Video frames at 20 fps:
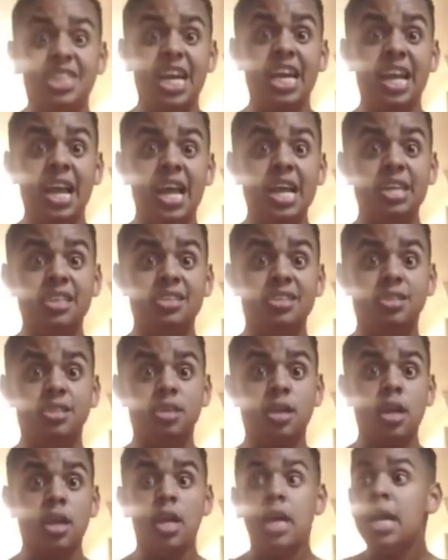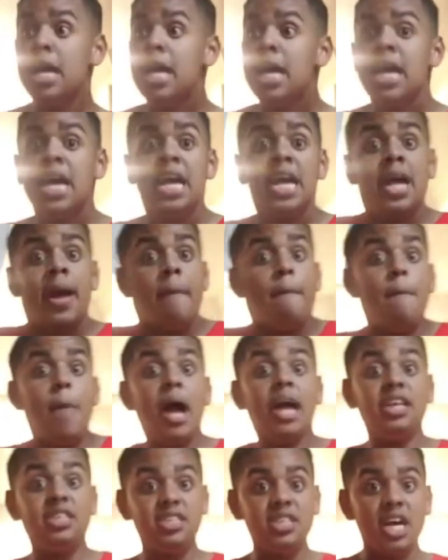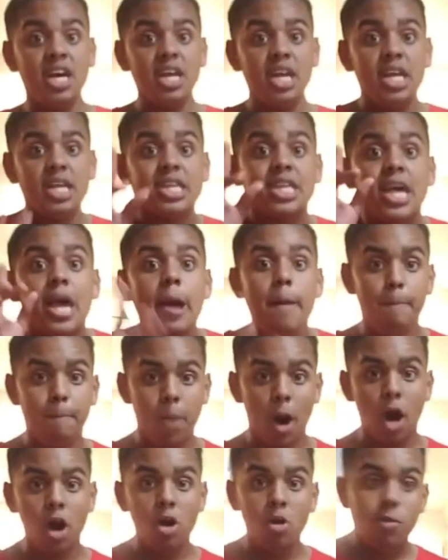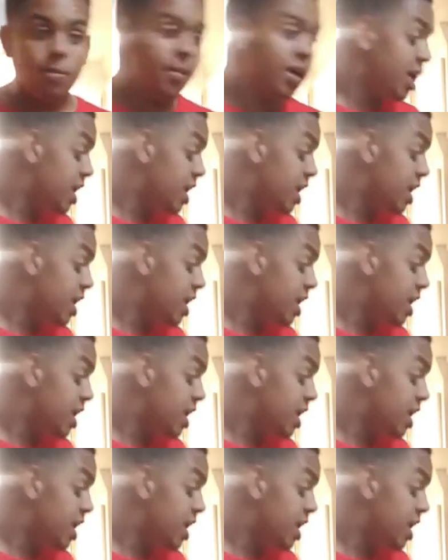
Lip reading: see this? My son is keep bothering